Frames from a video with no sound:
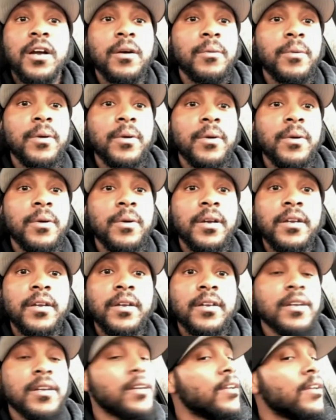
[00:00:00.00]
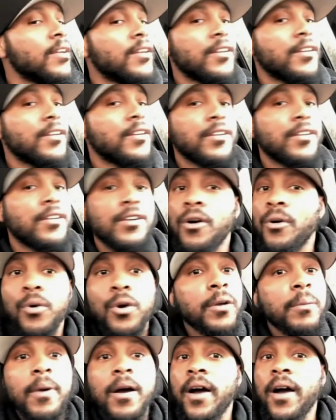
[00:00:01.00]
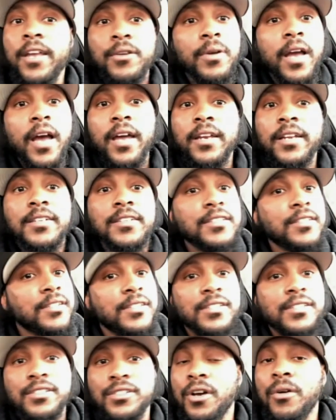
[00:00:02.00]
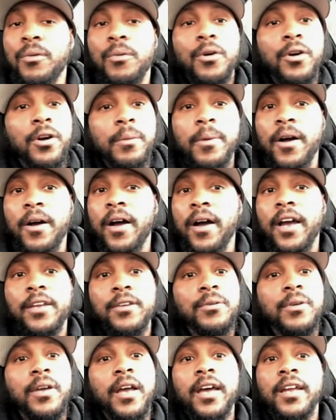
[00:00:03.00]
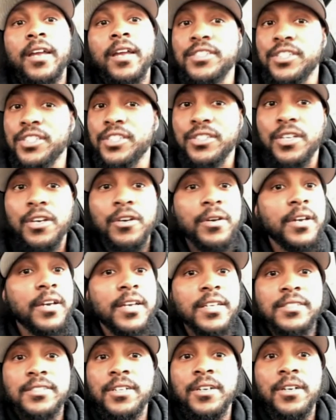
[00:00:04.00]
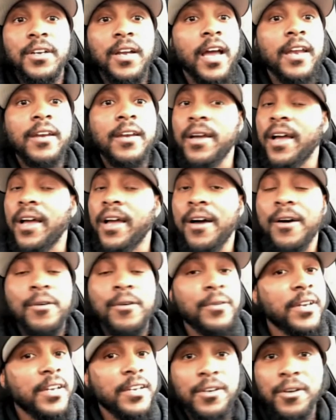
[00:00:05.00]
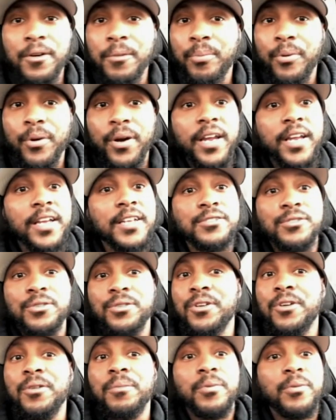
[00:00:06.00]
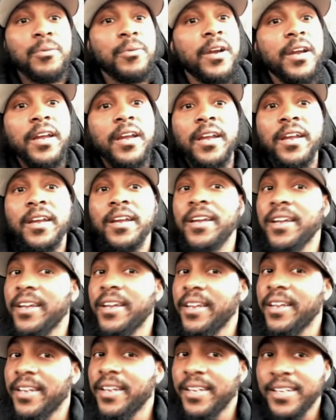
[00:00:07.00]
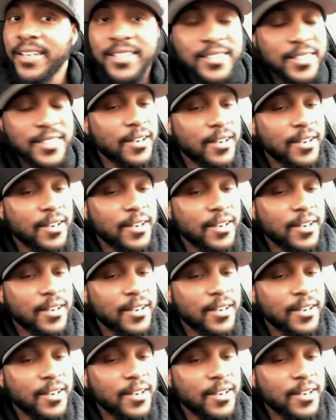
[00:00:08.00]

and a new car in their driveway. So you'll help. Don't people. worry about how you got it. Don't worry about how you okay. got it. Just know that it's there. I, I don't need no praise or no parade.